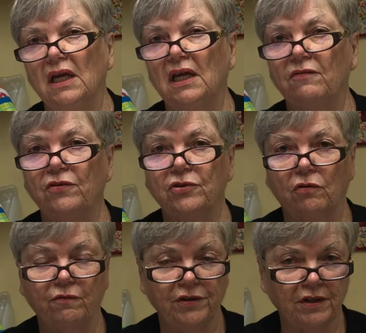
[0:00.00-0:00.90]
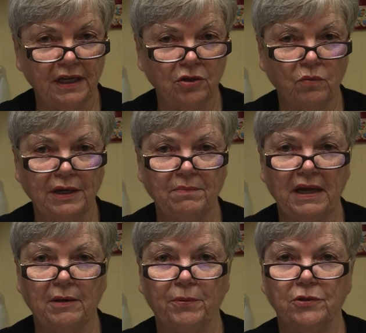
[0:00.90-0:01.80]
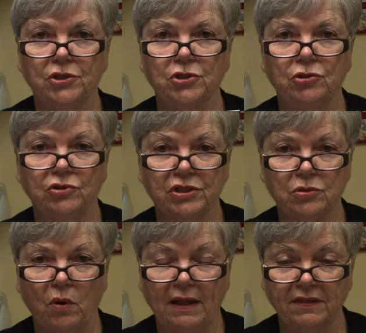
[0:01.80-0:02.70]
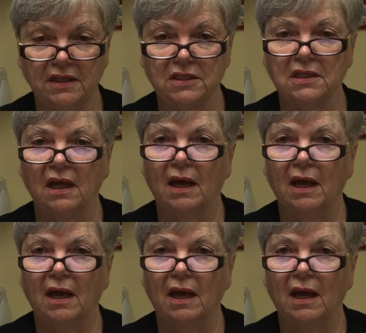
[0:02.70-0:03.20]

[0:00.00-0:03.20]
If you don't feel like you want to make a purchase, you just want this,